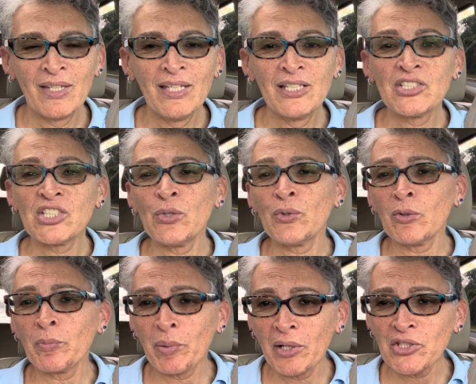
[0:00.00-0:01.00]
She will
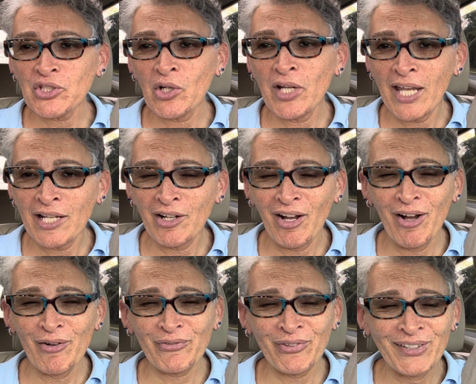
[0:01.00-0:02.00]
bite your head
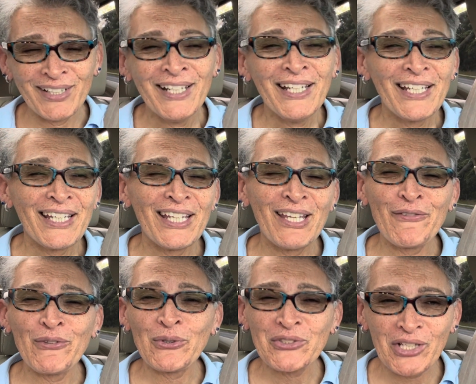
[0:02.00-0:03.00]
off if
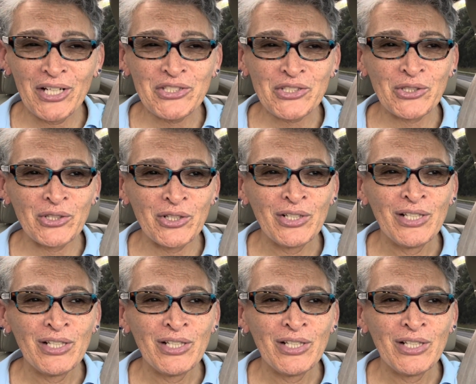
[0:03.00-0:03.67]
you touch her